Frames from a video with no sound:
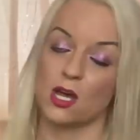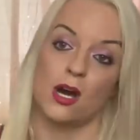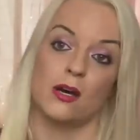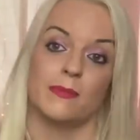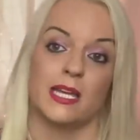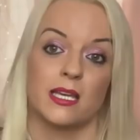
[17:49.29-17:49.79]

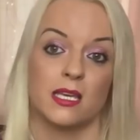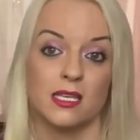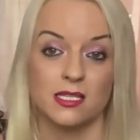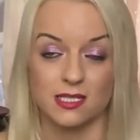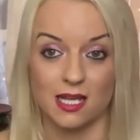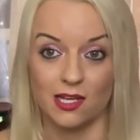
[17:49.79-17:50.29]
karmic
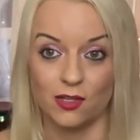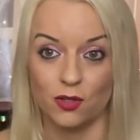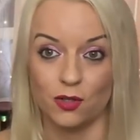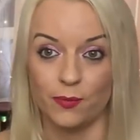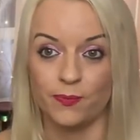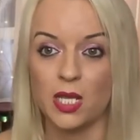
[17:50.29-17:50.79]

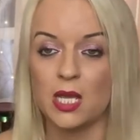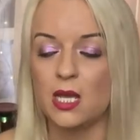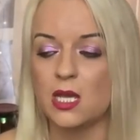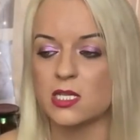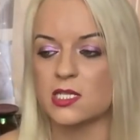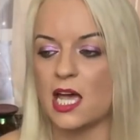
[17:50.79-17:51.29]
cycle
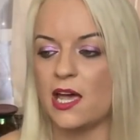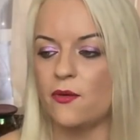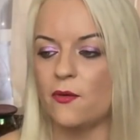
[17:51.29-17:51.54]
so